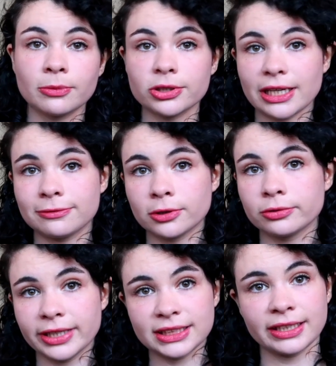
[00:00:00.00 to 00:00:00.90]
multifold
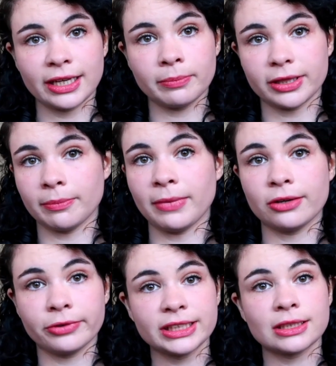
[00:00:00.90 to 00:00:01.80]
reasoning, but the
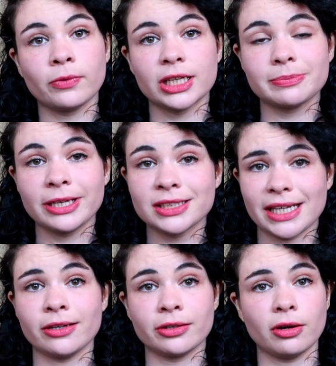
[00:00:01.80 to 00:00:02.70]
main reason was because I
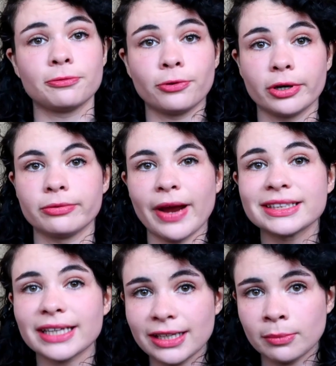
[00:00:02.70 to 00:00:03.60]
couldn't afford
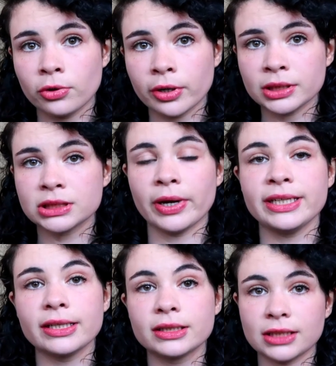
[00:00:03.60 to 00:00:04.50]
rent anymore, so I
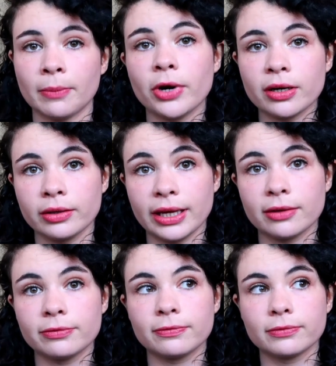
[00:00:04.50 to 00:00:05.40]
needed somewhere to
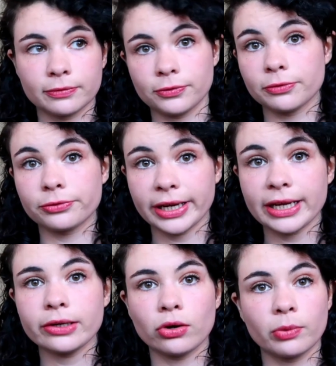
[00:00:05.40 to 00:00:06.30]
live for
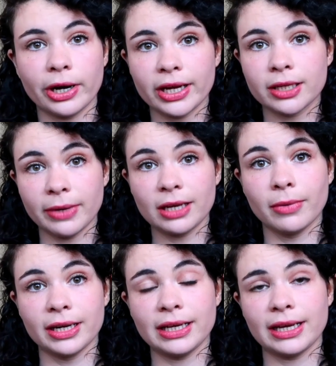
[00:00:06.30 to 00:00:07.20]
free or where I could make
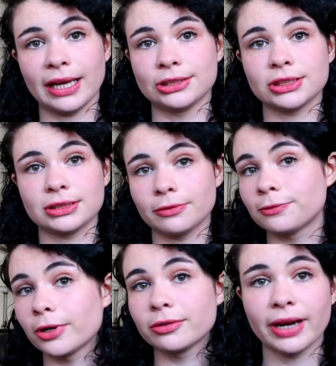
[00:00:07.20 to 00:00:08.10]
money and just
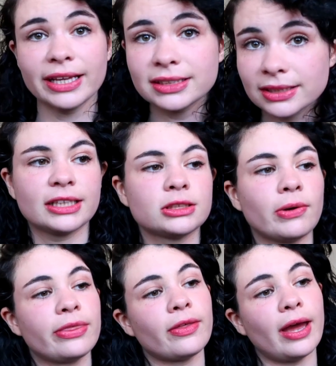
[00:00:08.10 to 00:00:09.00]
afford rent. And so
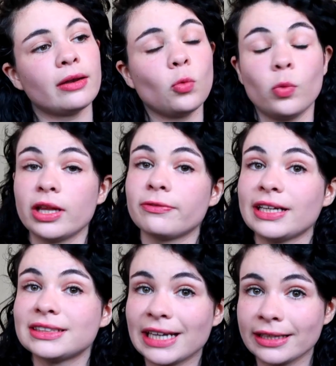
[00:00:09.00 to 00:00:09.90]
I thought, well, if I
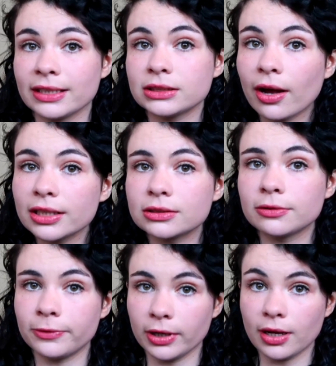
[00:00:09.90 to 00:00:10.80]
stay in this hostel
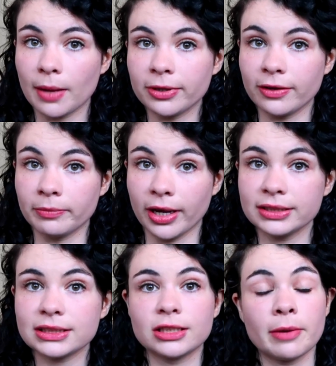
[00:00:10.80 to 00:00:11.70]
for a couple of
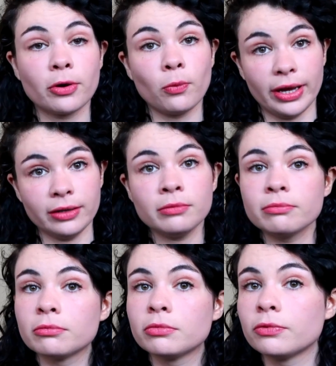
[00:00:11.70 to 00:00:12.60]
months, number one,
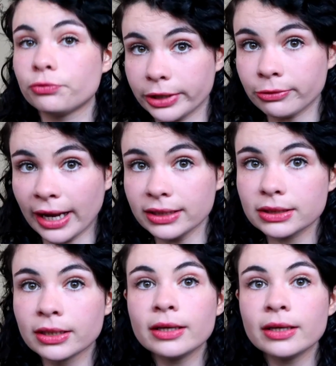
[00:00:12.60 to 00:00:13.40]
free rent.